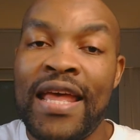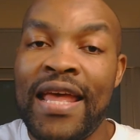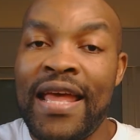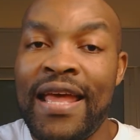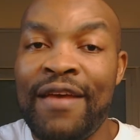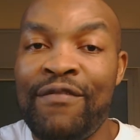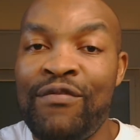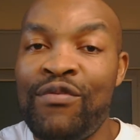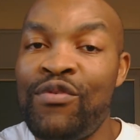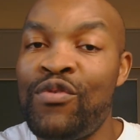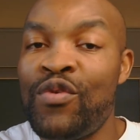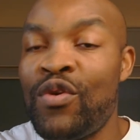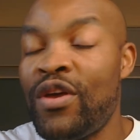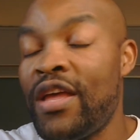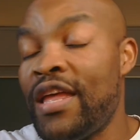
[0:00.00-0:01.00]
if
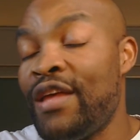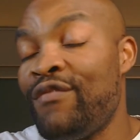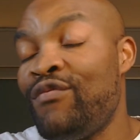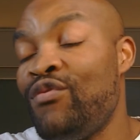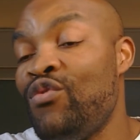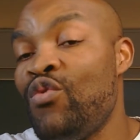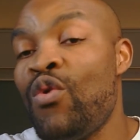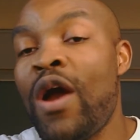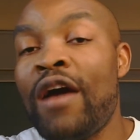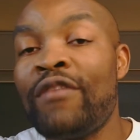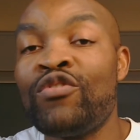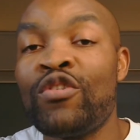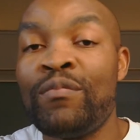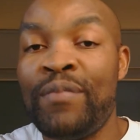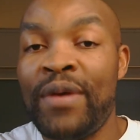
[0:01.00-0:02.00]
you have
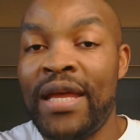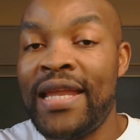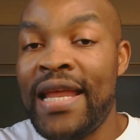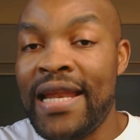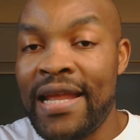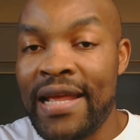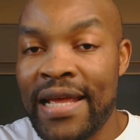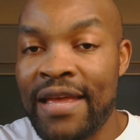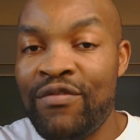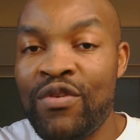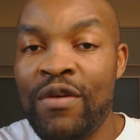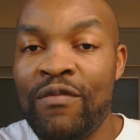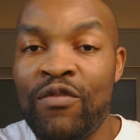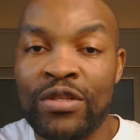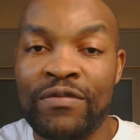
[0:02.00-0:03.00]
not paid, then they give you
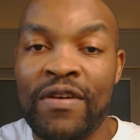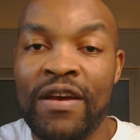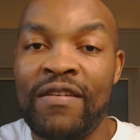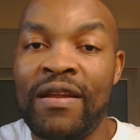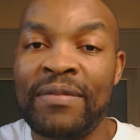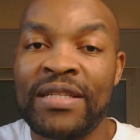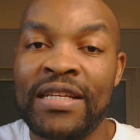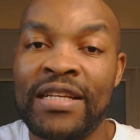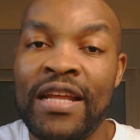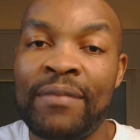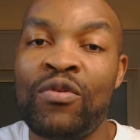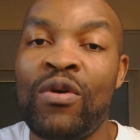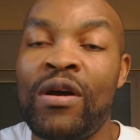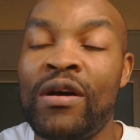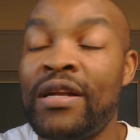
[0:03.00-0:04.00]
a 45, let me say
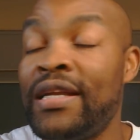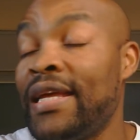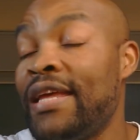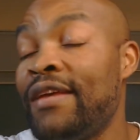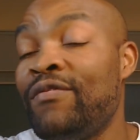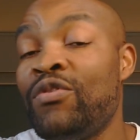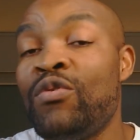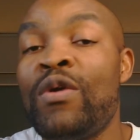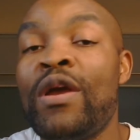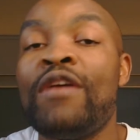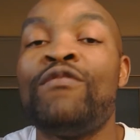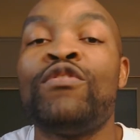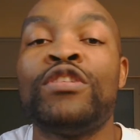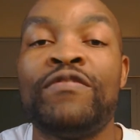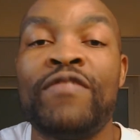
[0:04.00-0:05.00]
they give you a
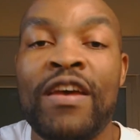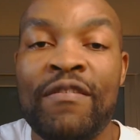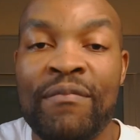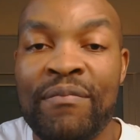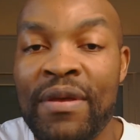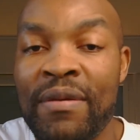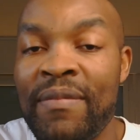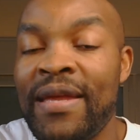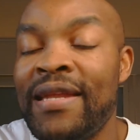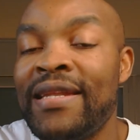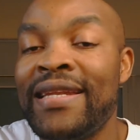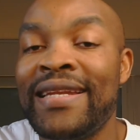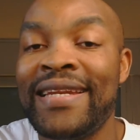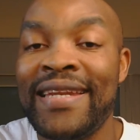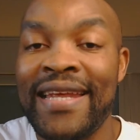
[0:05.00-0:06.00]
45 payment
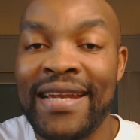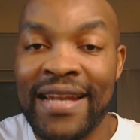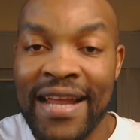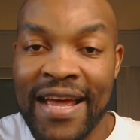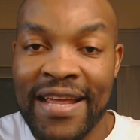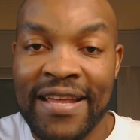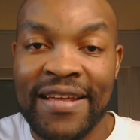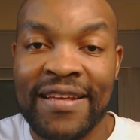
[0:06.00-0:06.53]
deadline.